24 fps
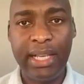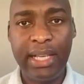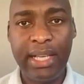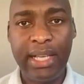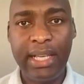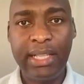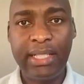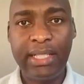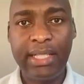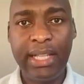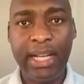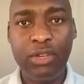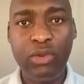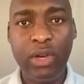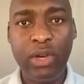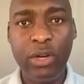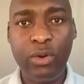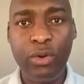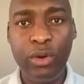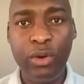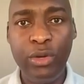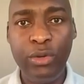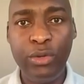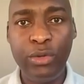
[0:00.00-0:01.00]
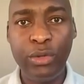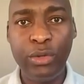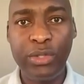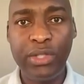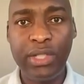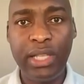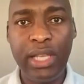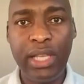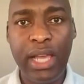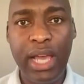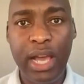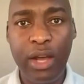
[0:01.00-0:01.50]
is that you are going to
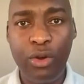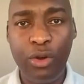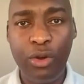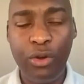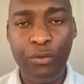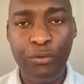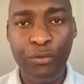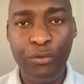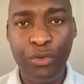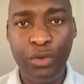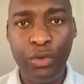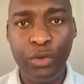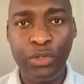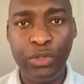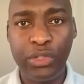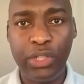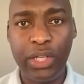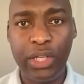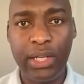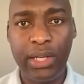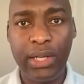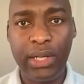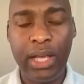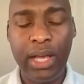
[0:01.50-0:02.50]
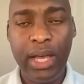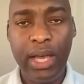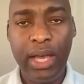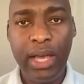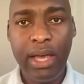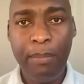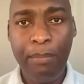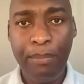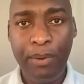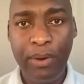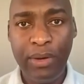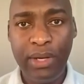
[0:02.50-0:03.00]
see a confusion,
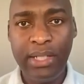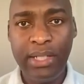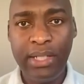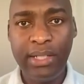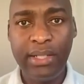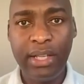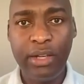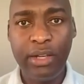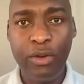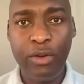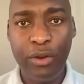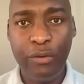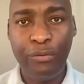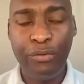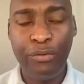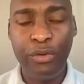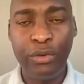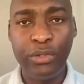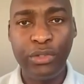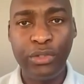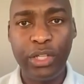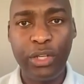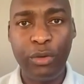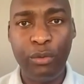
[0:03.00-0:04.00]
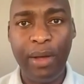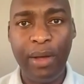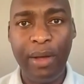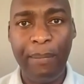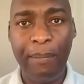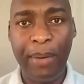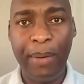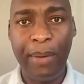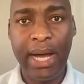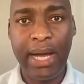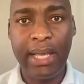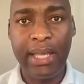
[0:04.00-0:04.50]
a policy confusion
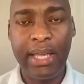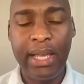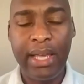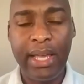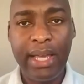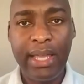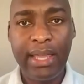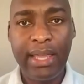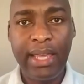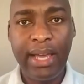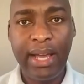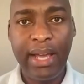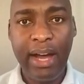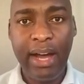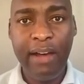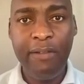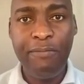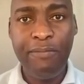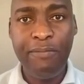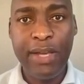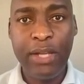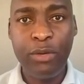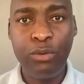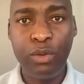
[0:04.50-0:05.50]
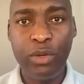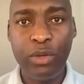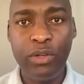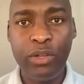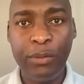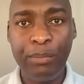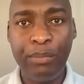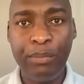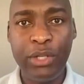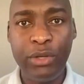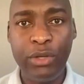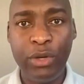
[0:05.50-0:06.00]
whereby the government will
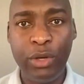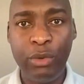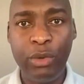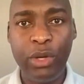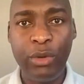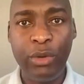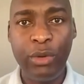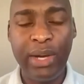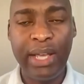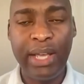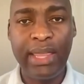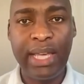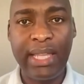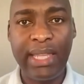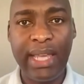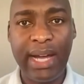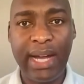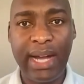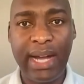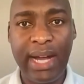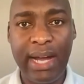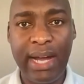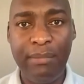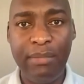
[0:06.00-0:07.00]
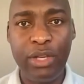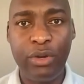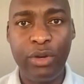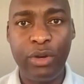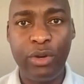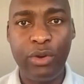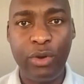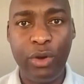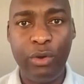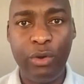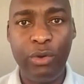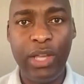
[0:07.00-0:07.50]
not be knowing whether they are coming
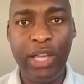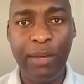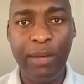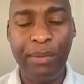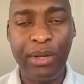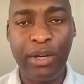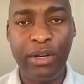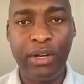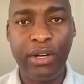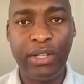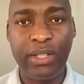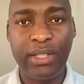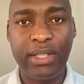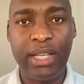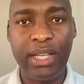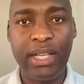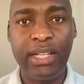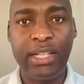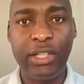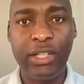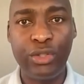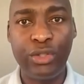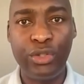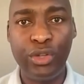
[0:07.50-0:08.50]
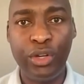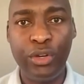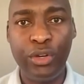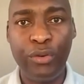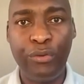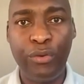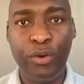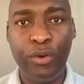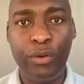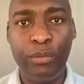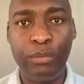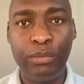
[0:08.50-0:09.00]
or going, because it is not
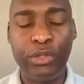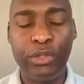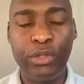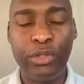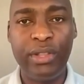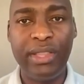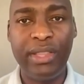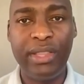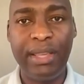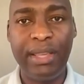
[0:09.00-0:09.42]
formed on the